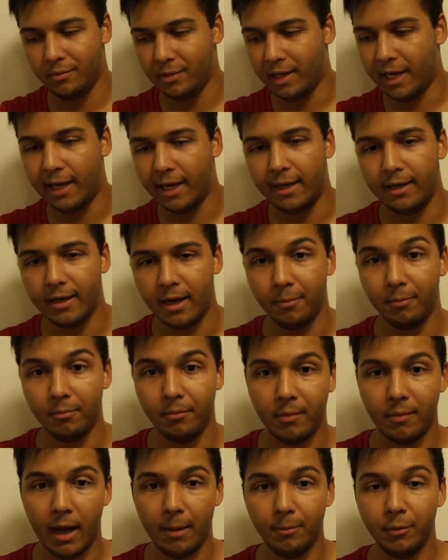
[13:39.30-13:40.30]
And
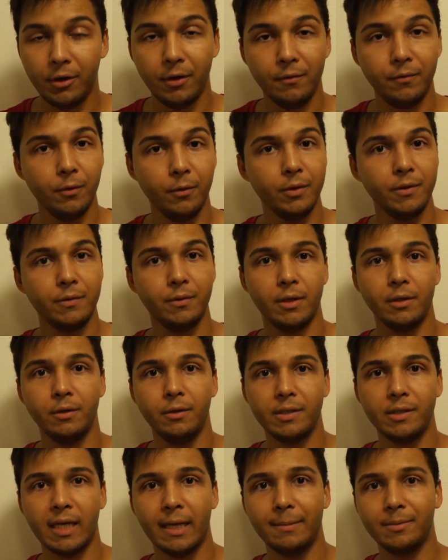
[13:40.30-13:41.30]
I'm looking forward to it. It
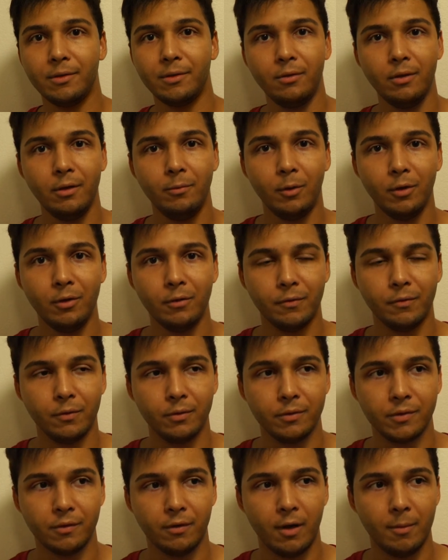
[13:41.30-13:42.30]
looks absolutely wonderful.
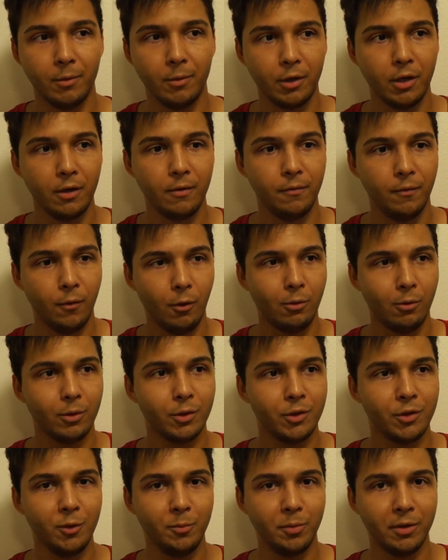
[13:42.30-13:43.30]
So I'm looking
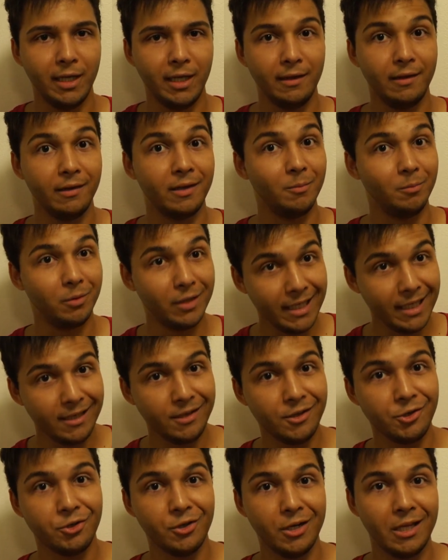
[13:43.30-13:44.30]
forward to playing the complete
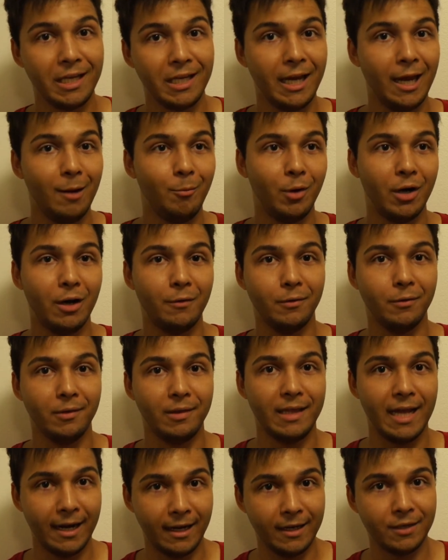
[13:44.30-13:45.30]
edition of the game whenever
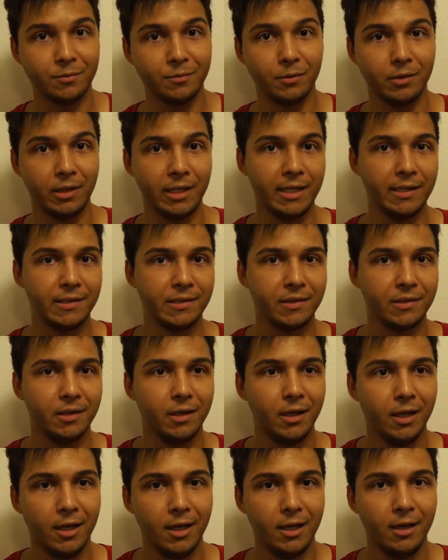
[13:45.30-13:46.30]
that gets released,
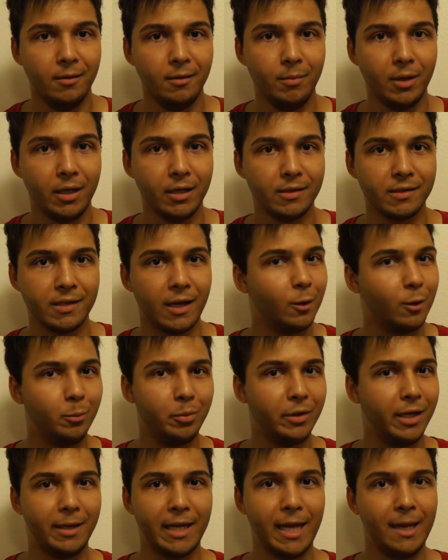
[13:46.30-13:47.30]
because I don't
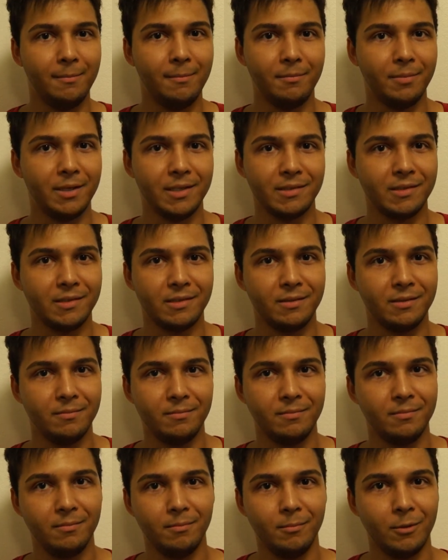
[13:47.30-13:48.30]
play because
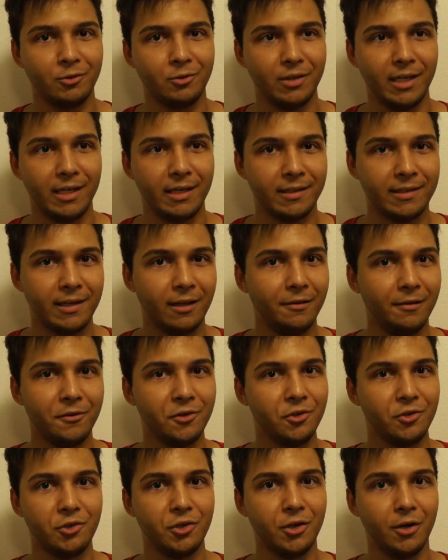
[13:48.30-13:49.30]
much like a
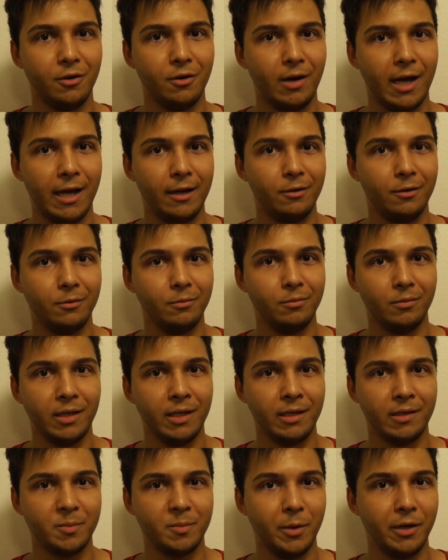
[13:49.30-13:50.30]
television show, I don't
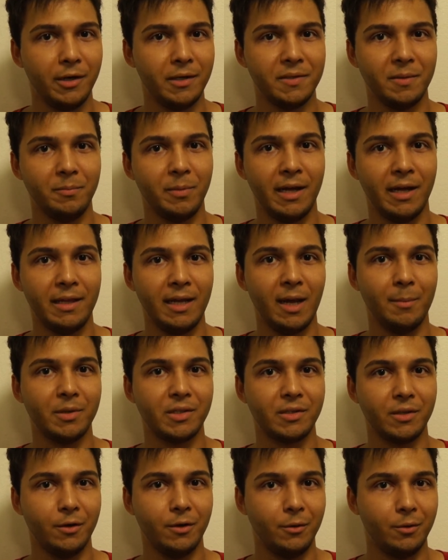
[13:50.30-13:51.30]
experience it by the
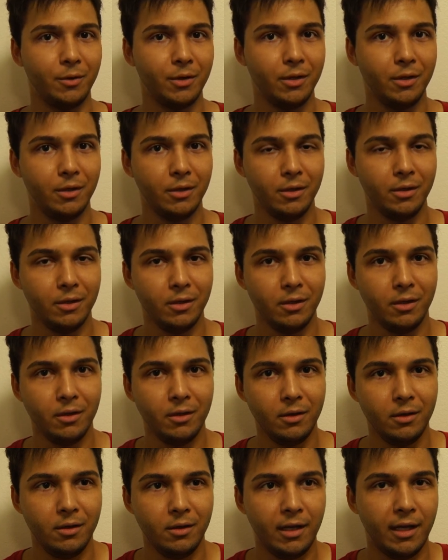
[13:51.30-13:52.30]
episode
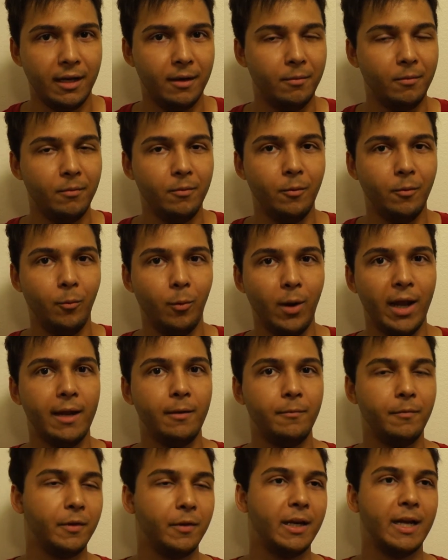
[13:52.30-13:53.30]
and
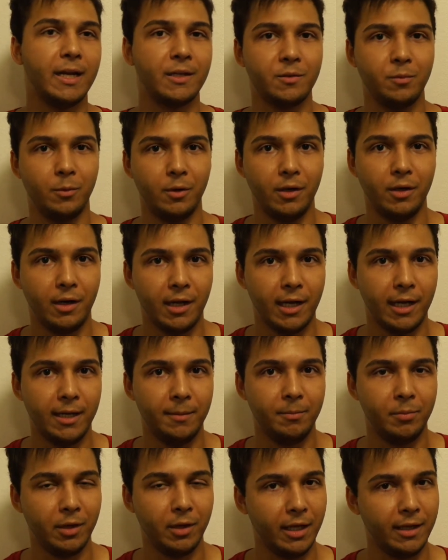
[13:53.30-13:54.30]
wait for the next one. I
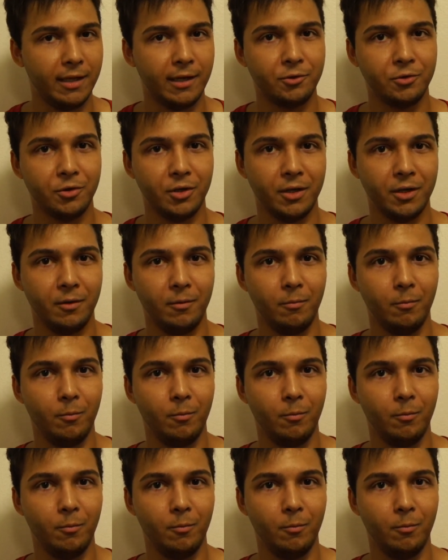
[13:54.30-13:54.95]
play that shit